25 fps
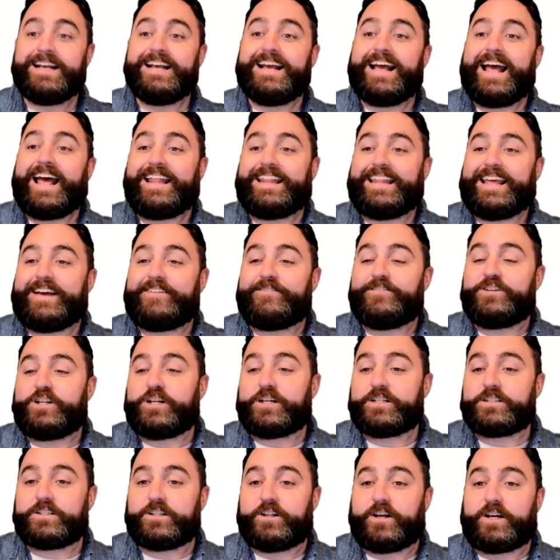And they have
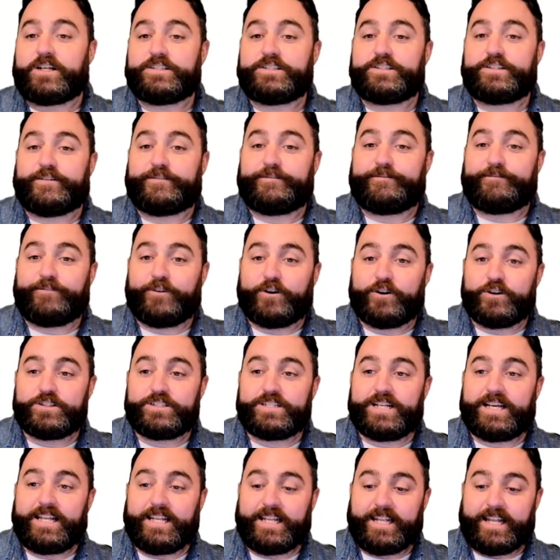just launched their
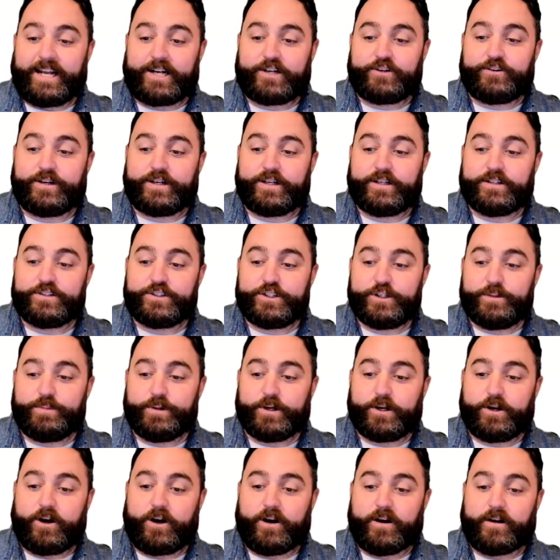first electric
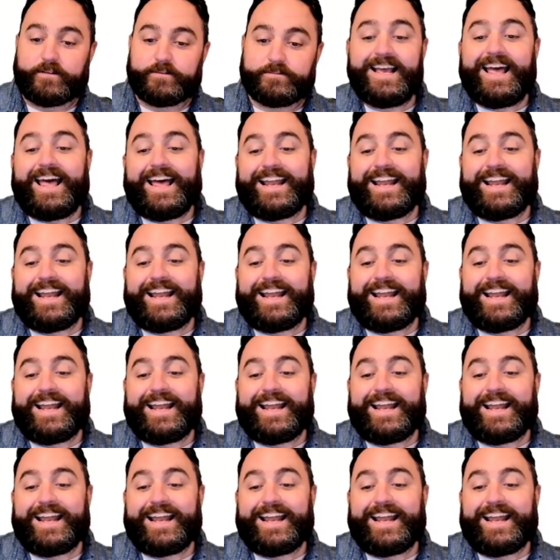supercar.